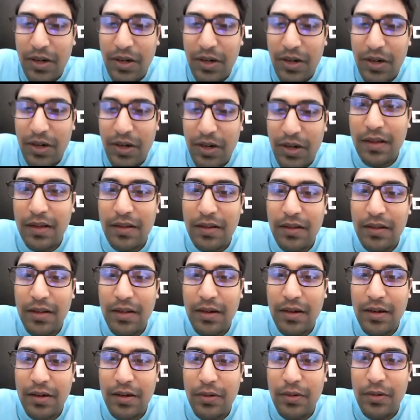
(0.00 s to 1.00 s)
Most of the
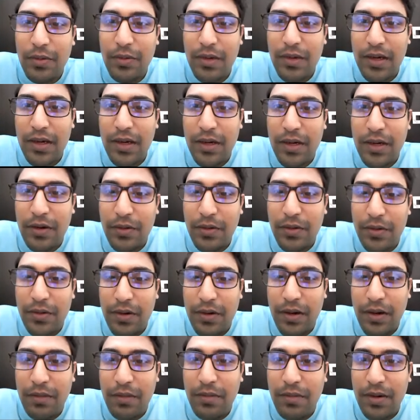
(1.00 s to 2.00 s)
cases they do an
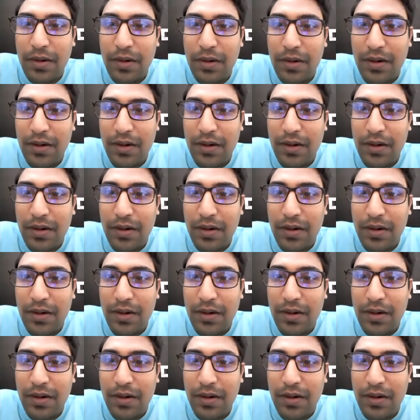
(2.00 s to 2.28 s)
endo treatment.